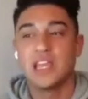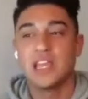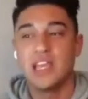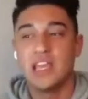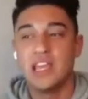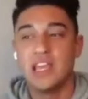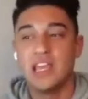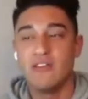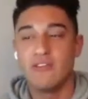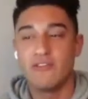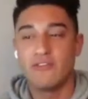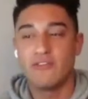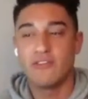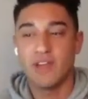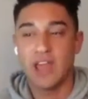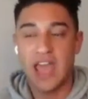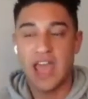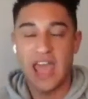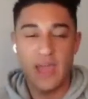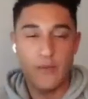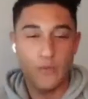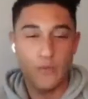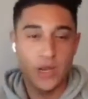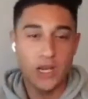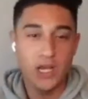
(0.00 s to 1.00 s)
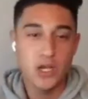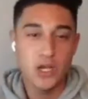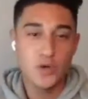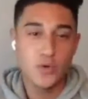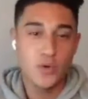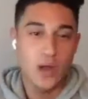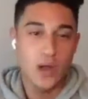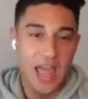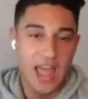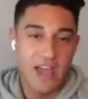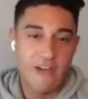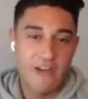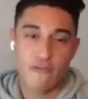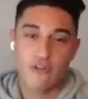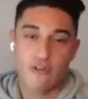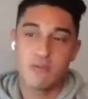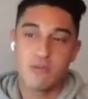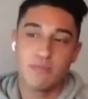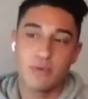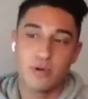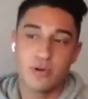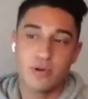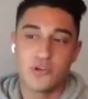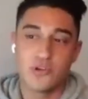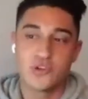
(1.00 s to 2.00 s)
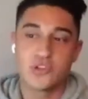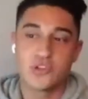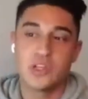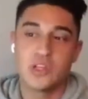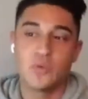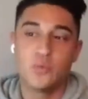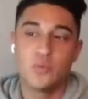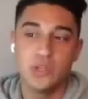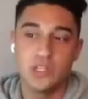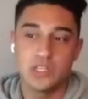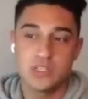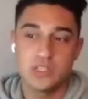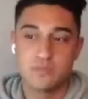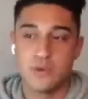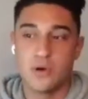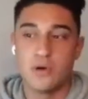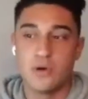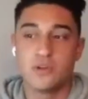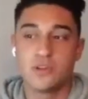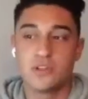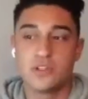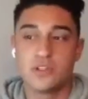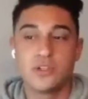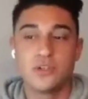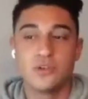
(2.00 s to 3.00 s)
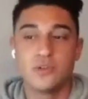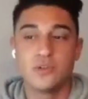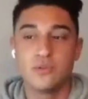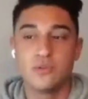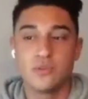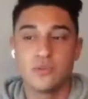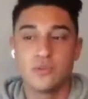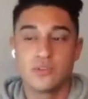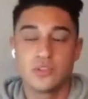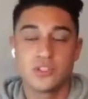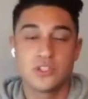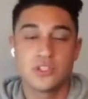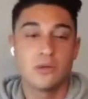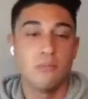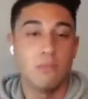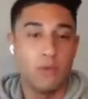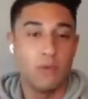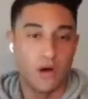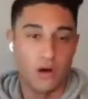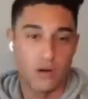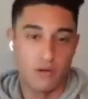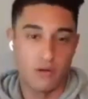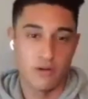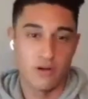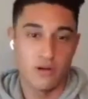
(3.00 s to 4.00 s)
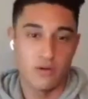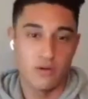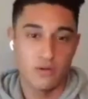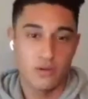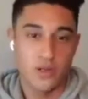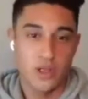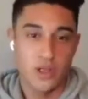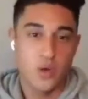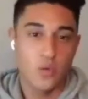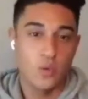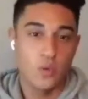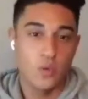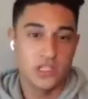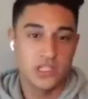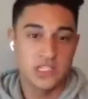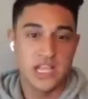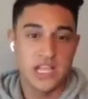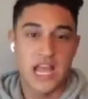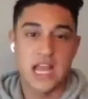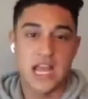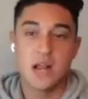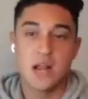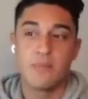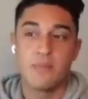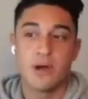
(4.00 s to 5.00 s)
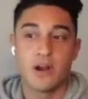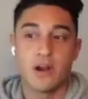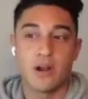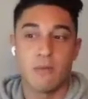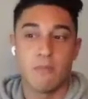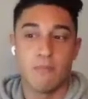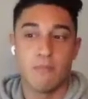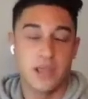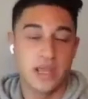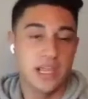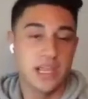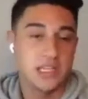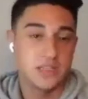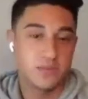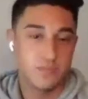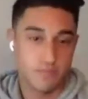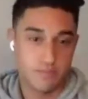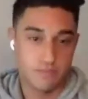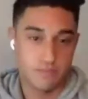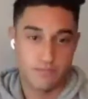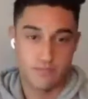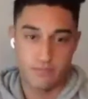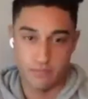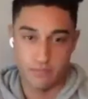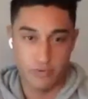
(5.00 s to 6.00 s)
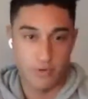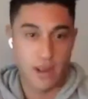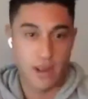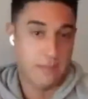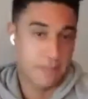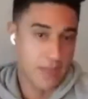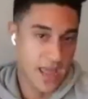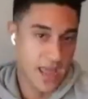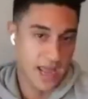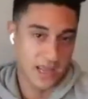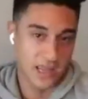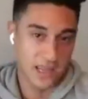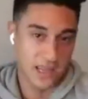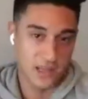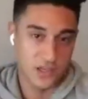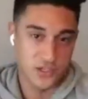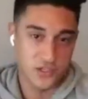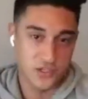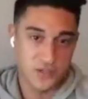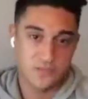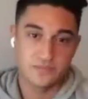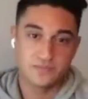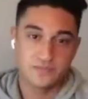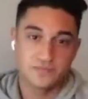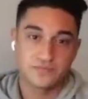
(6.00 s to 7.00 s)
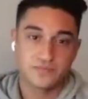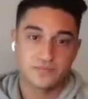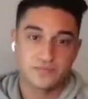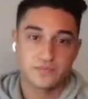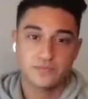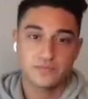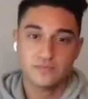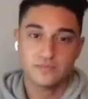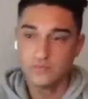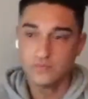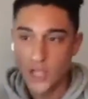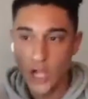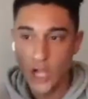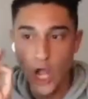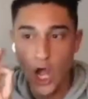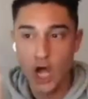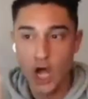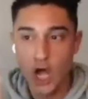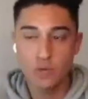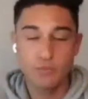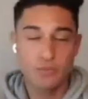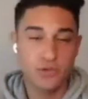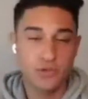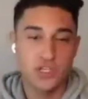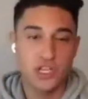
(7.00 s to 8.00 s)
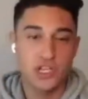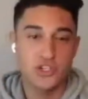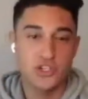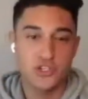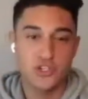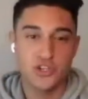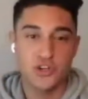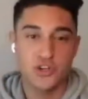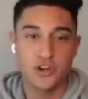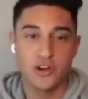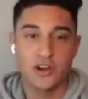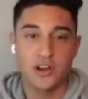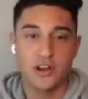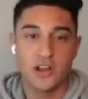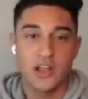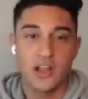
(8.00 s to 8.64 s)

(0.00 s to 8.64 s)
if we knew every person we spoke to tomorrow would sign up on our biggest package, 100% sure,